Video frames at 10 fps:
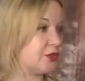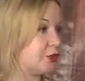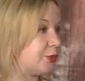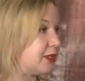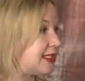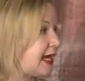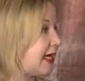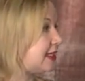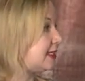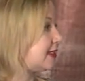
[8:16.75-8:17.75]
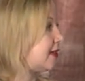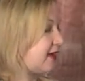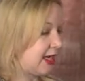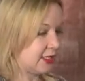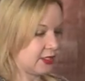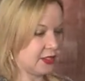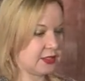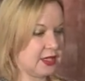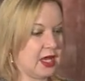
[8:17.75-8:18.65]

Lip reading: superintendents, directors,